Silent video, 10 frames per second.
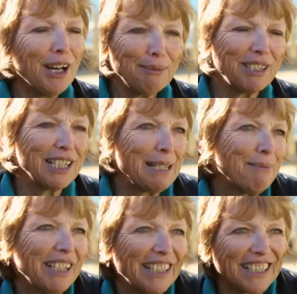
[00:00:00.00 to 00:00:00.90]
I'm Jeannie
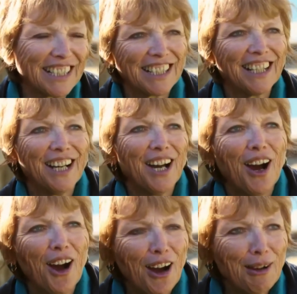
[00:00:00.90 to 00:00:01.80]
McInnes.
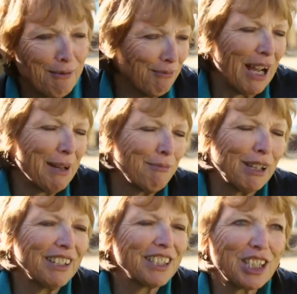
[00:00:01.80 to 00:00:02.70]
I am
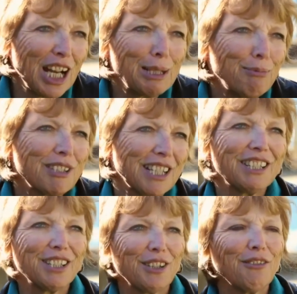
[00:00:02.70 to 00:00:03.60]
one of the jazz
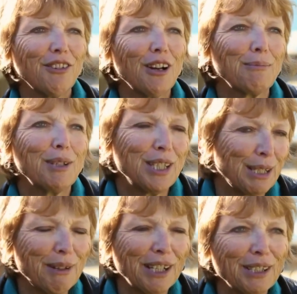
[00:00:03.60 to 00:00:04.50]
presenters on Fine Music
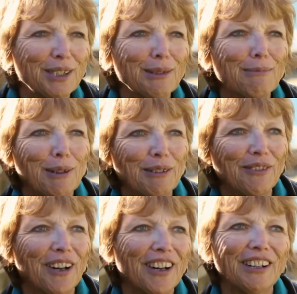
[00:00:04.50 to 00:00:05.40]

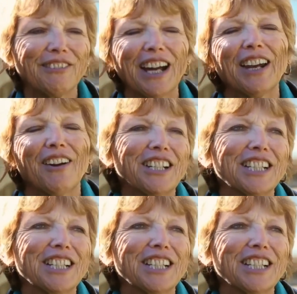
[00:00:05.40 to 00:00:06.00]
102.5, and I